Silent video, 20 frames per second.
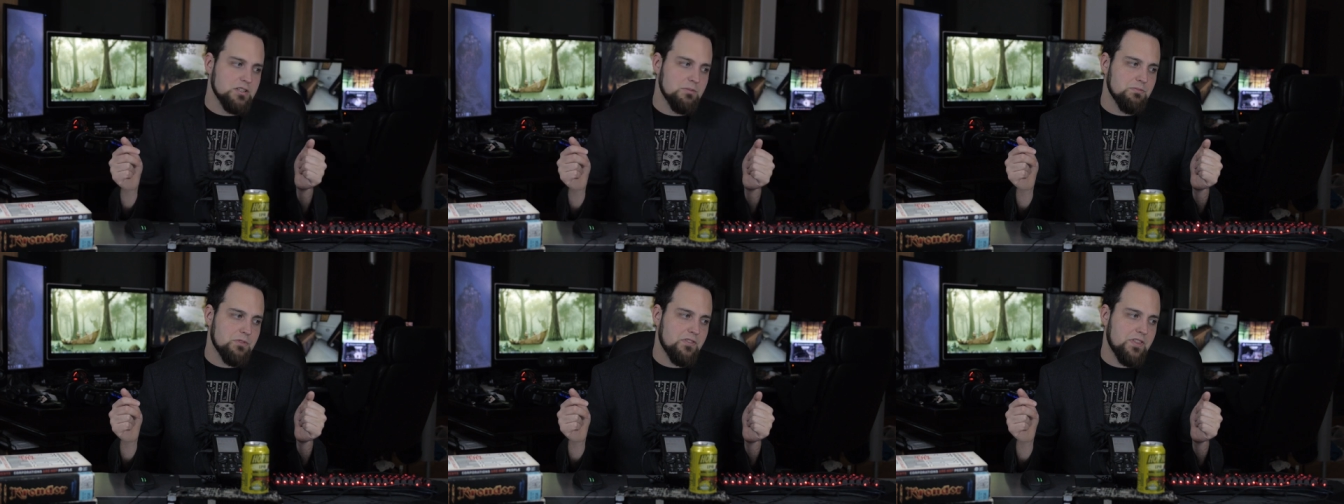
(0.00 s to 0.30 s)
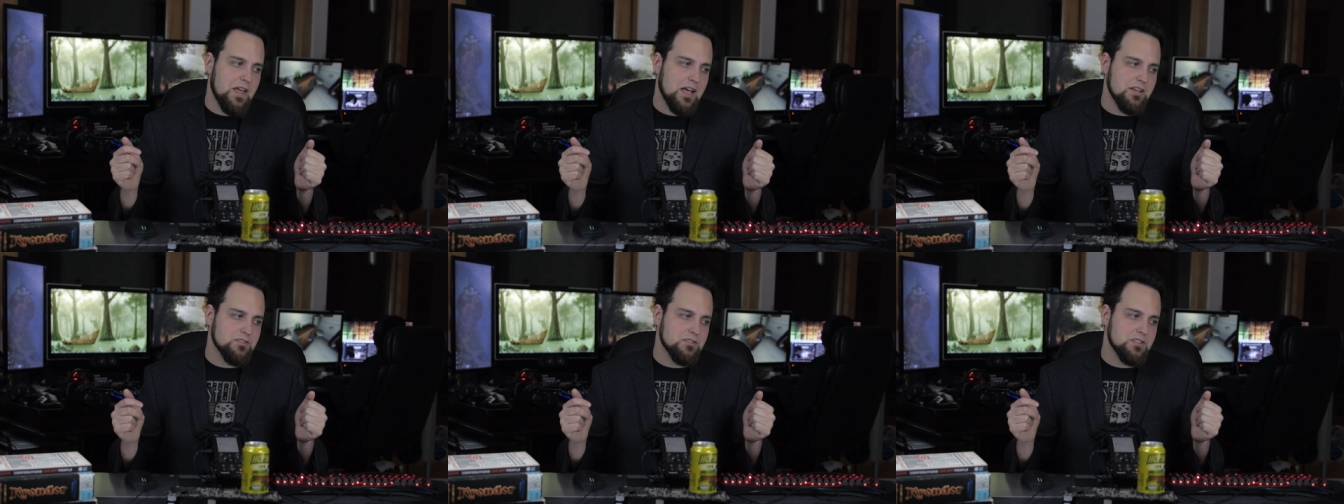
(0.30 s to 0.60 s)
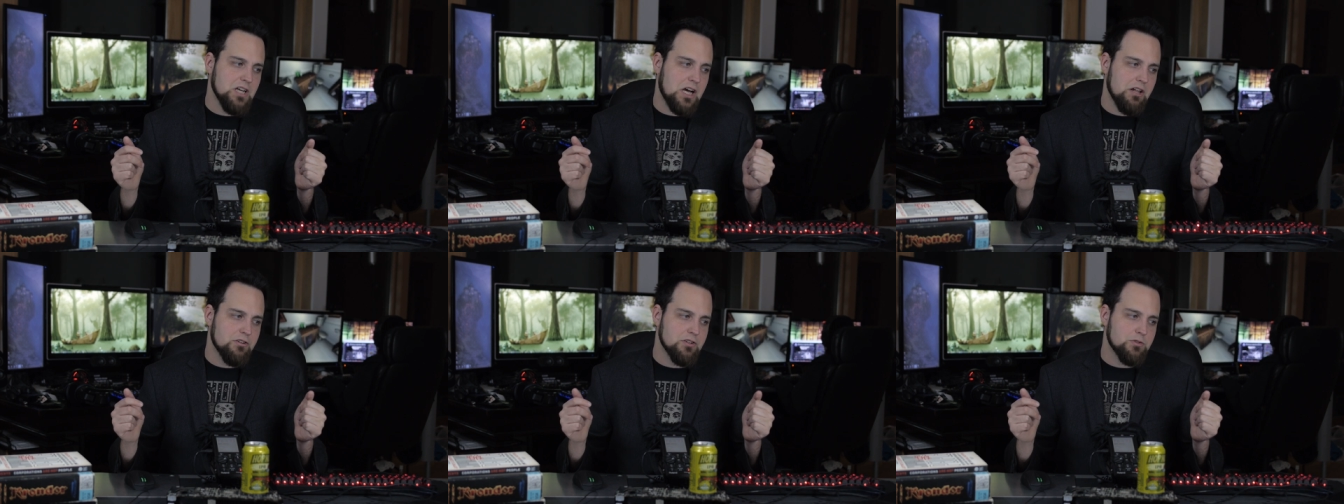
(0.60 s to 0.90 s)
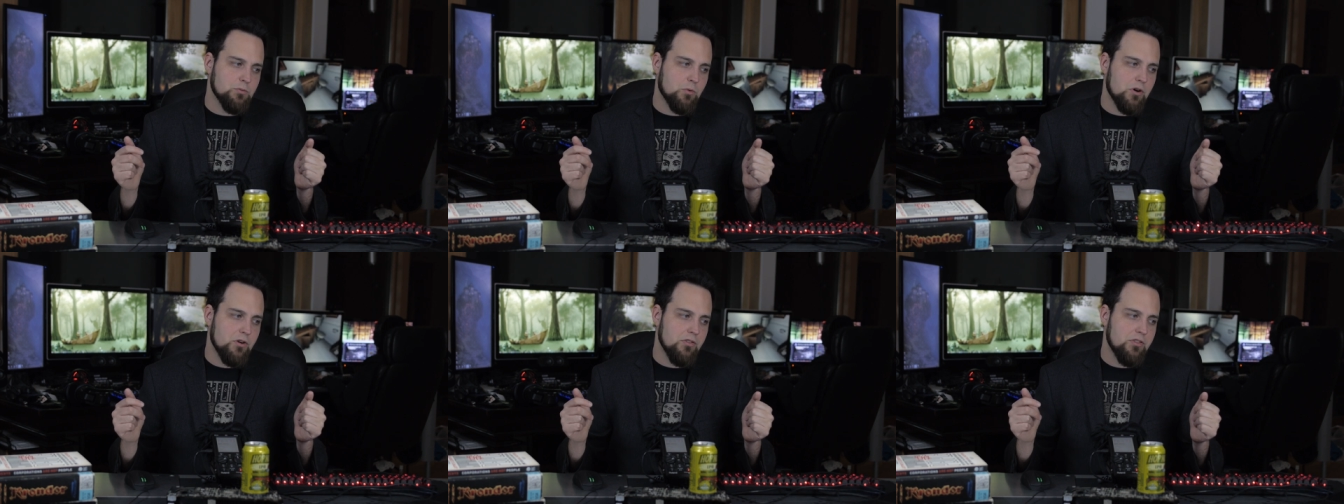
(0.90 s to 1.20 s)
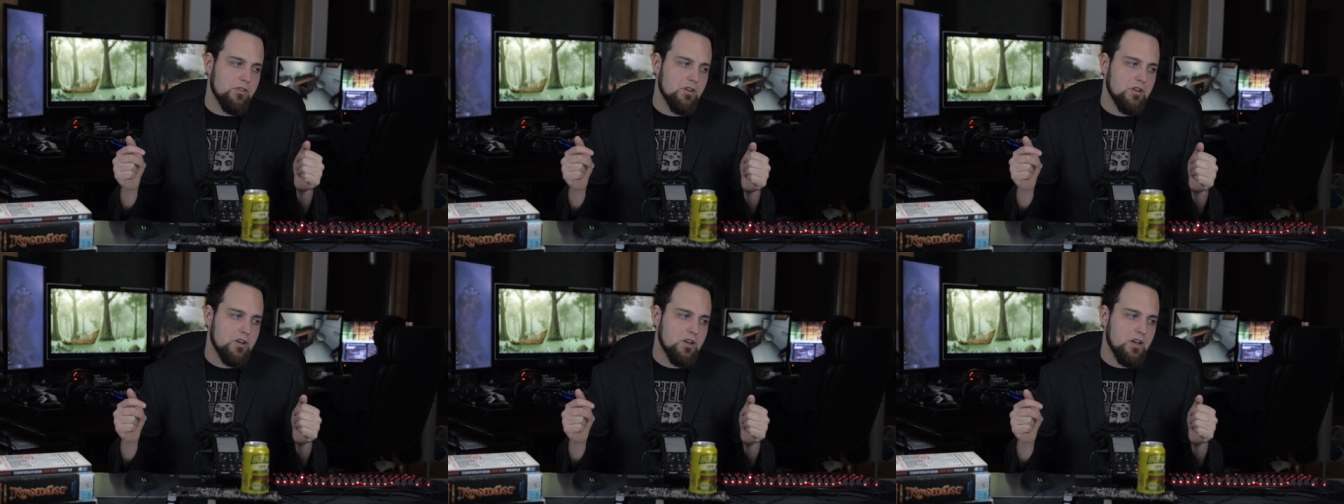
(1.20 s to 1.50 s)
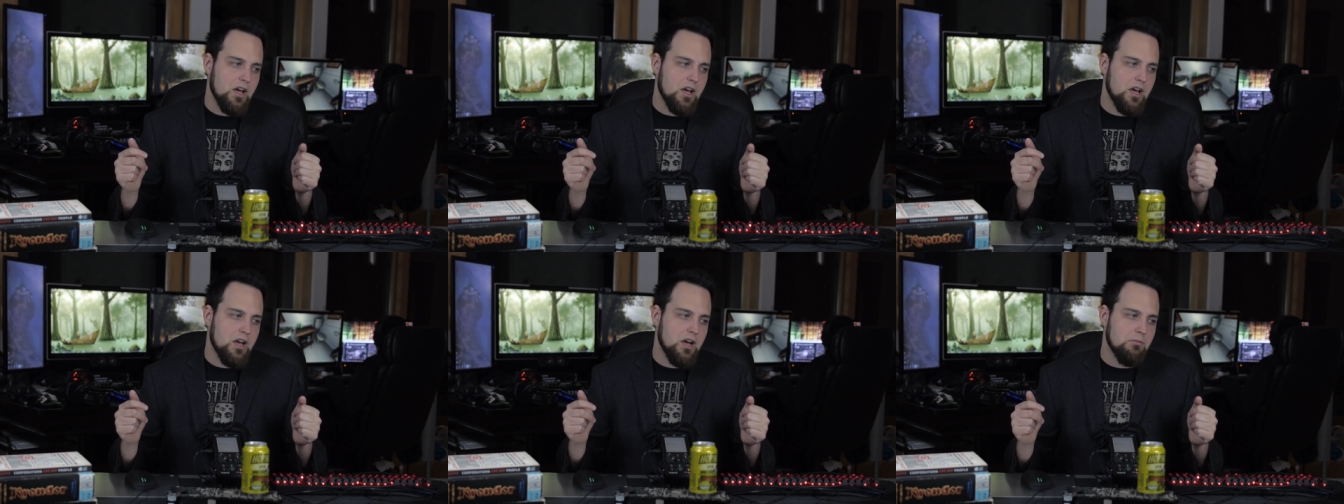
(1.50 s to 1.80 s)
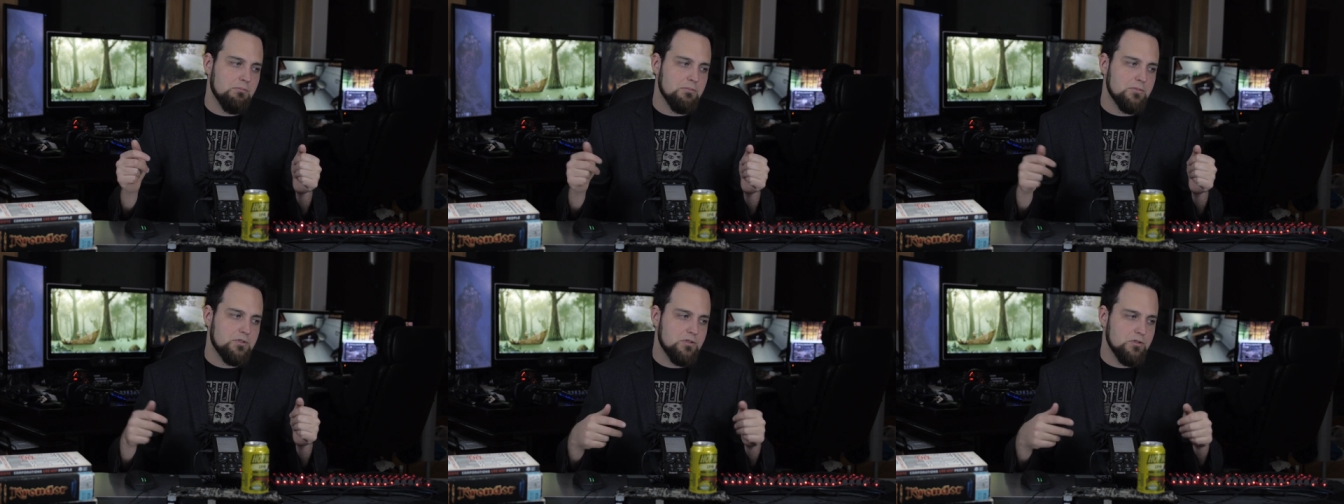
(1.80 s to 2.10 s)
something thousand dollars worth,
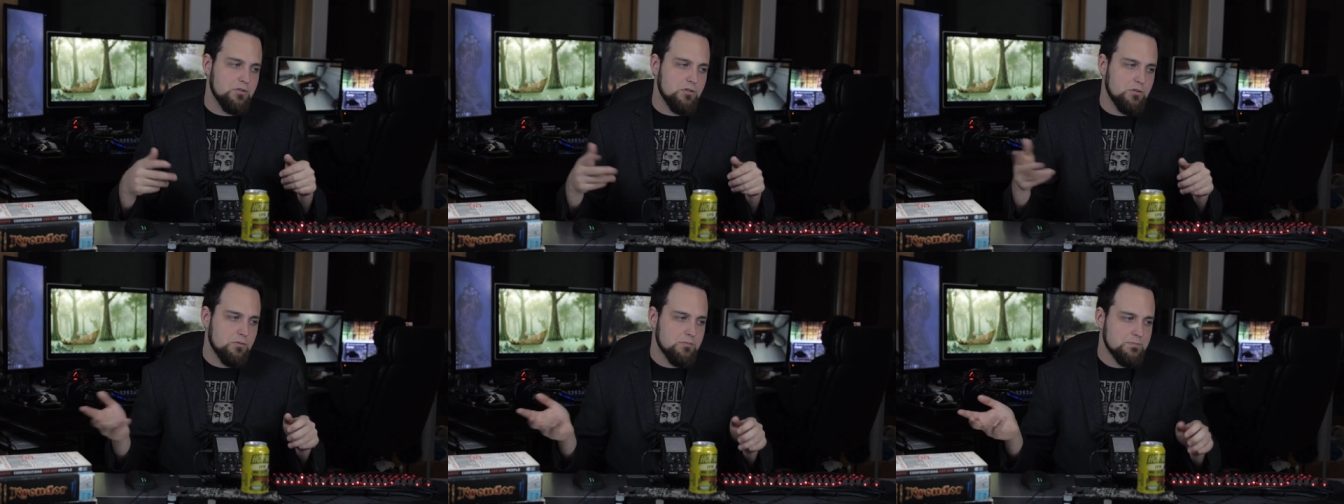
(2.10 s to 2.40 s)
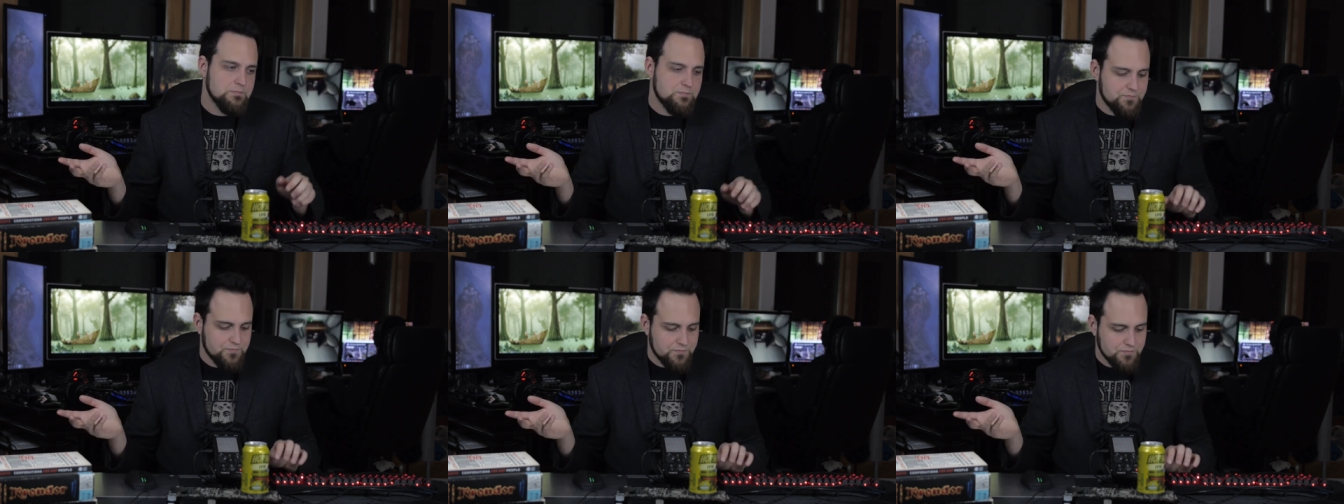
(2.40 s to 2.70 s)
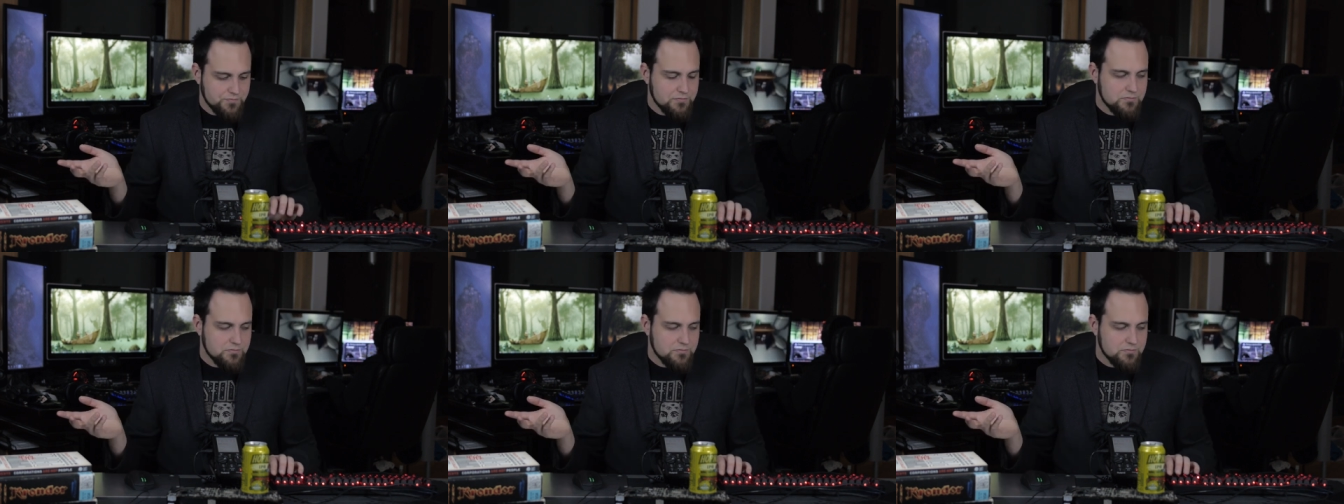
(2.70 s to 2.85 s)
um, to